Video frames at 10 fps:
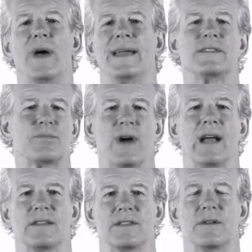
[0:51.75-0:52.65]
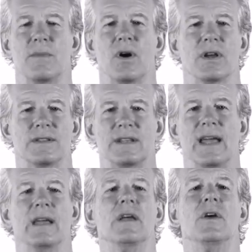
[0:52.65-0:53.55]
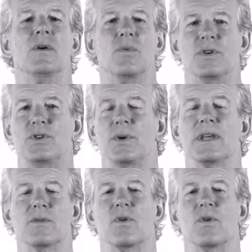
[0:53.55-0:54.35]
way it's practiced in America today. We're doing it